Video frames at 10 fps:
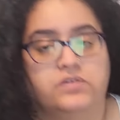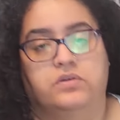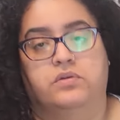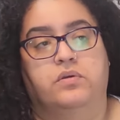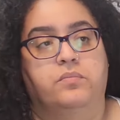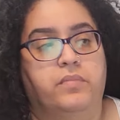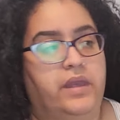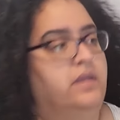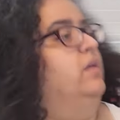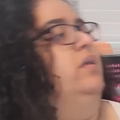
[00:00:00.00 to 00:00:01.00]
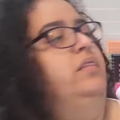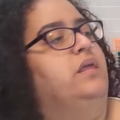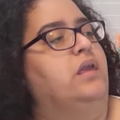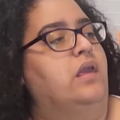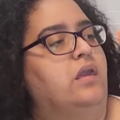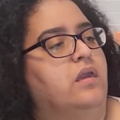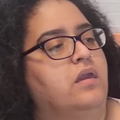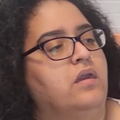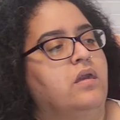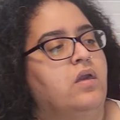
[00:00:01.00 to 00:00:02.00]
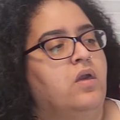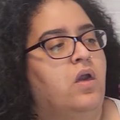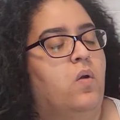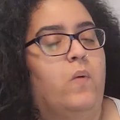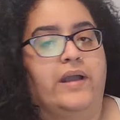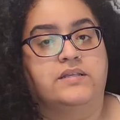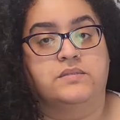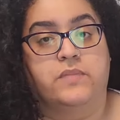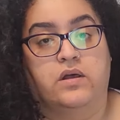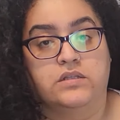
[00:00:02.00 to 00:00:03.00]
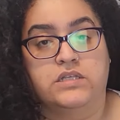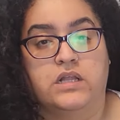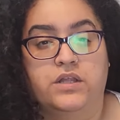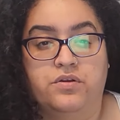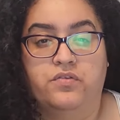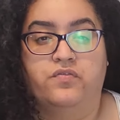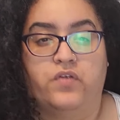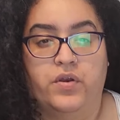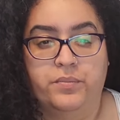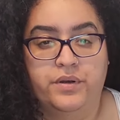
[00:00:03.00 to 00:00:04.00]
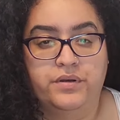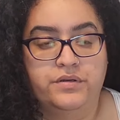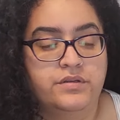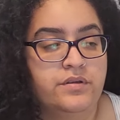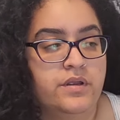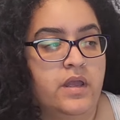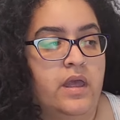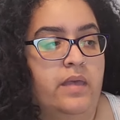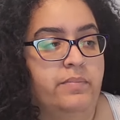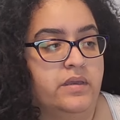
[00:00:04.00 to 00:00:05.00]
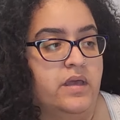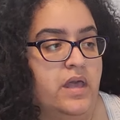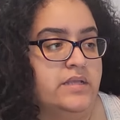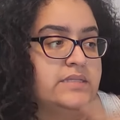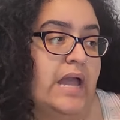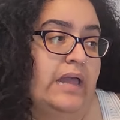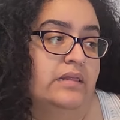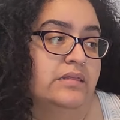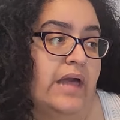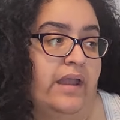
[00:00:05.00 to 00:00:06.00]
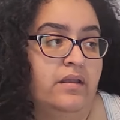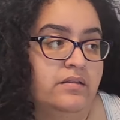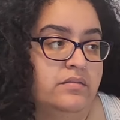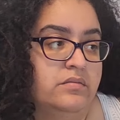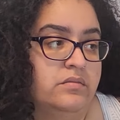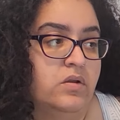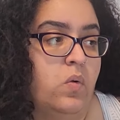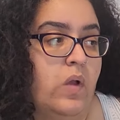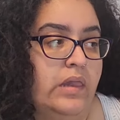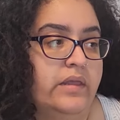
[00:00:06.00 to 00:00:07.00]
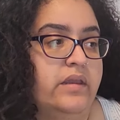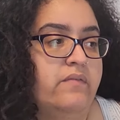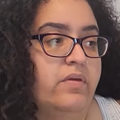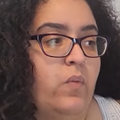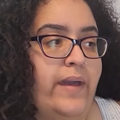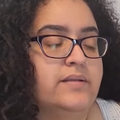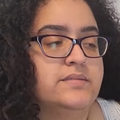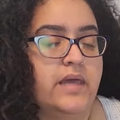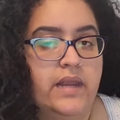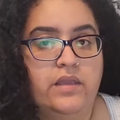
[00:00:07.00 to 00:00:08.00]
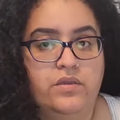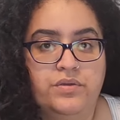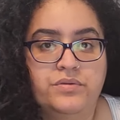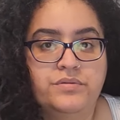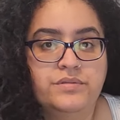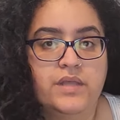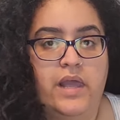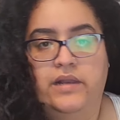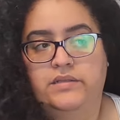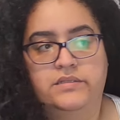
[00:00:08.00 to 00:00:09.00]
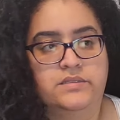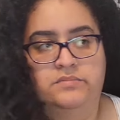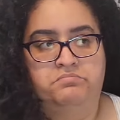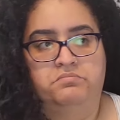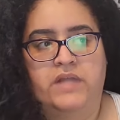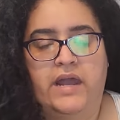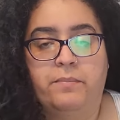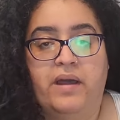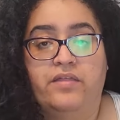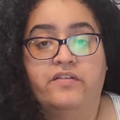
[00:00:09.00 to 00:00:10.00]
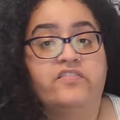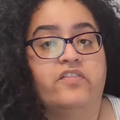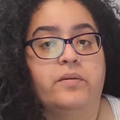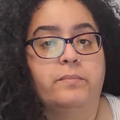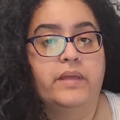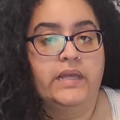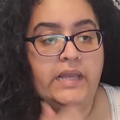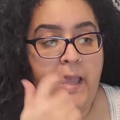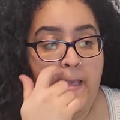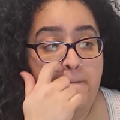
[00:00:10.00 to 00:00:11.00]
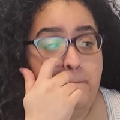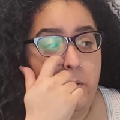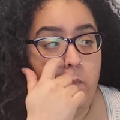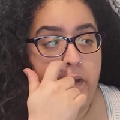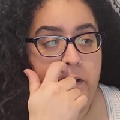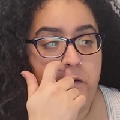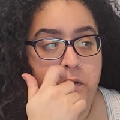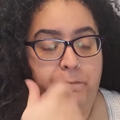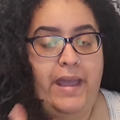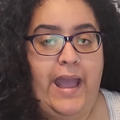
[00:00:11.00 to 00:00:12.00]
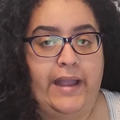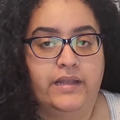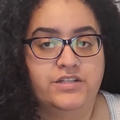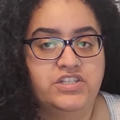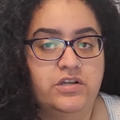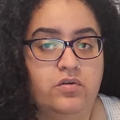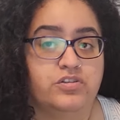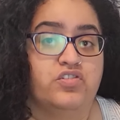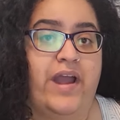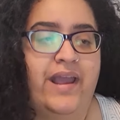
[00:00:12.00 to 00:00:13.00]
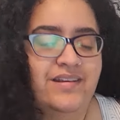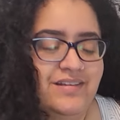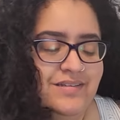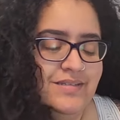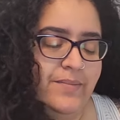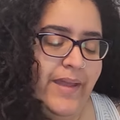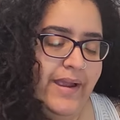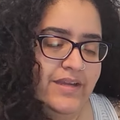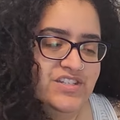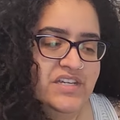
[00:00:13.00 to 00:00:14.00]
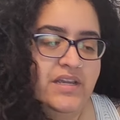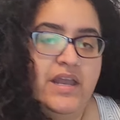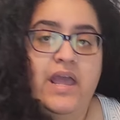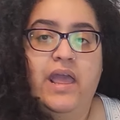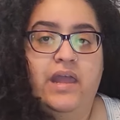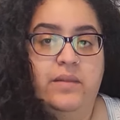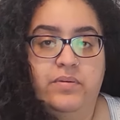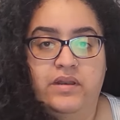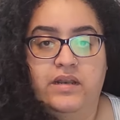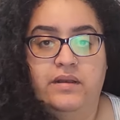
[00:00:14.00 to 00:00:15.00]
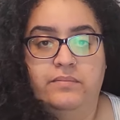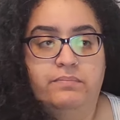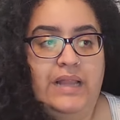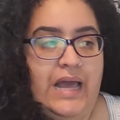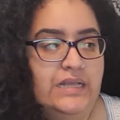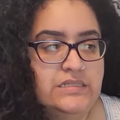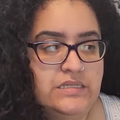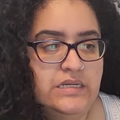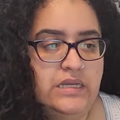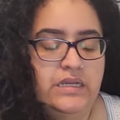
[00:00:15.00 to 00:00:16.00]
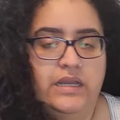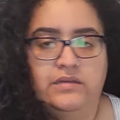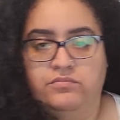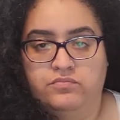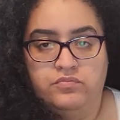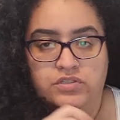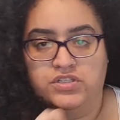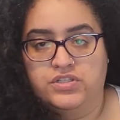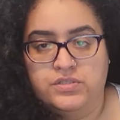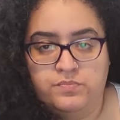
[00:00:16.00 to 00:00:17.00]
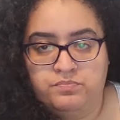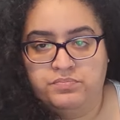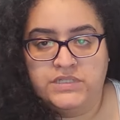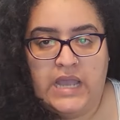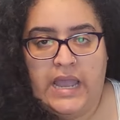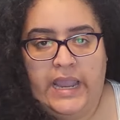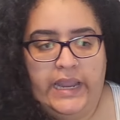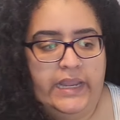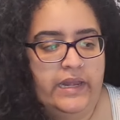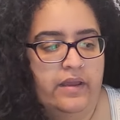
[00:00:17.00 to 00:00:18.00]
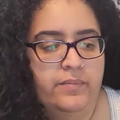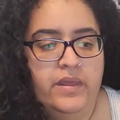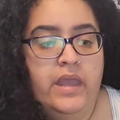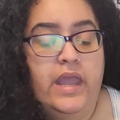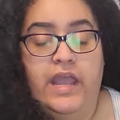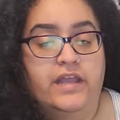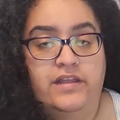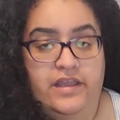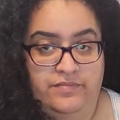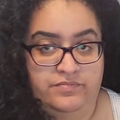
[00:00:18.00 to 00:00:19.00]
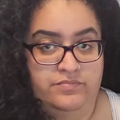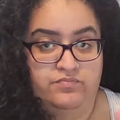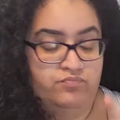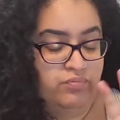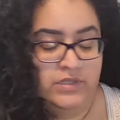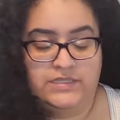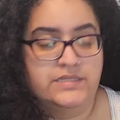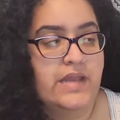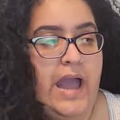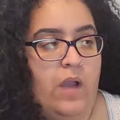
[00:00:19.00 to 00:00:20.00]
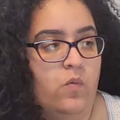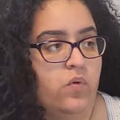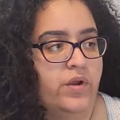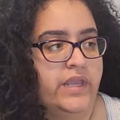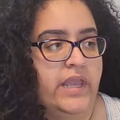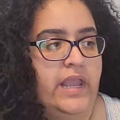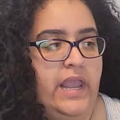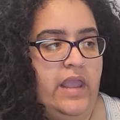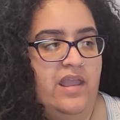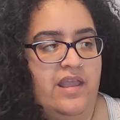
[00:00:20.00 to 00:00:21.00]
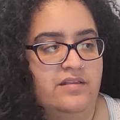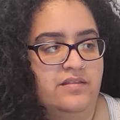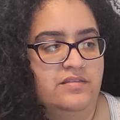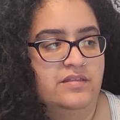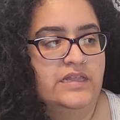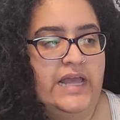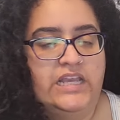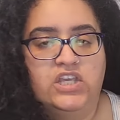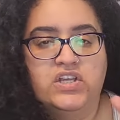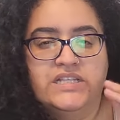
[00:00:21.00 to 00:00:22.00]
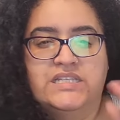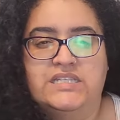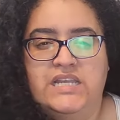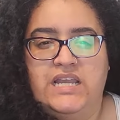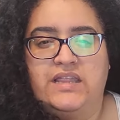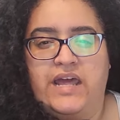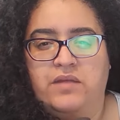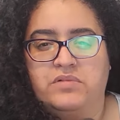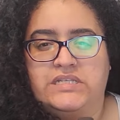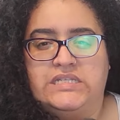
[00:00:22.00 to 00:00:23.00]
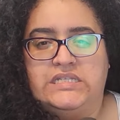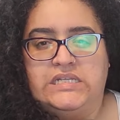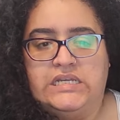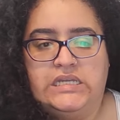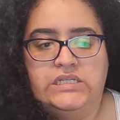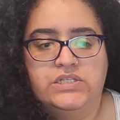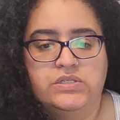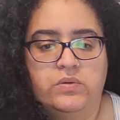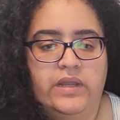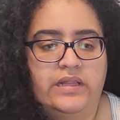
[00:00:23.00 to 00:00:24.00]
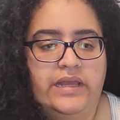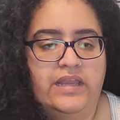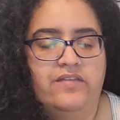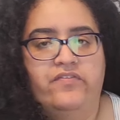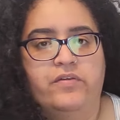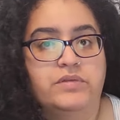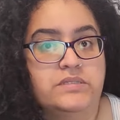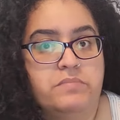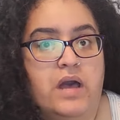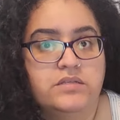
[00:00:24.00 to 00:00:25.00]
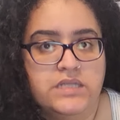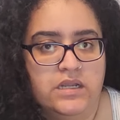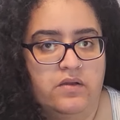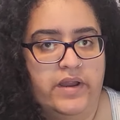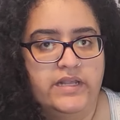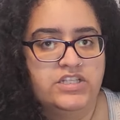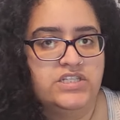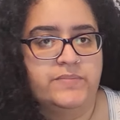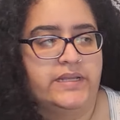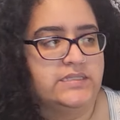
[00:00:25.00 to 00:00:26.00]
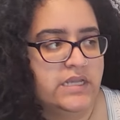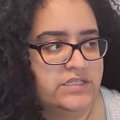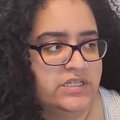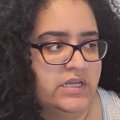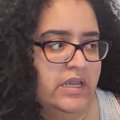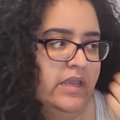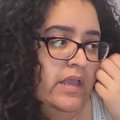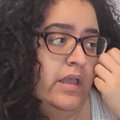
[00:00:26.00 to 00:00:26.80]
to make the wax melt a little firmer because I like the quality of the wax that I use and it's not a bother for me. But when I go to package it or try to package it and I put it in plastic and was just tying it up, it, it was not working. It like you can see that it was sticking to it like if it was melting already just by touching it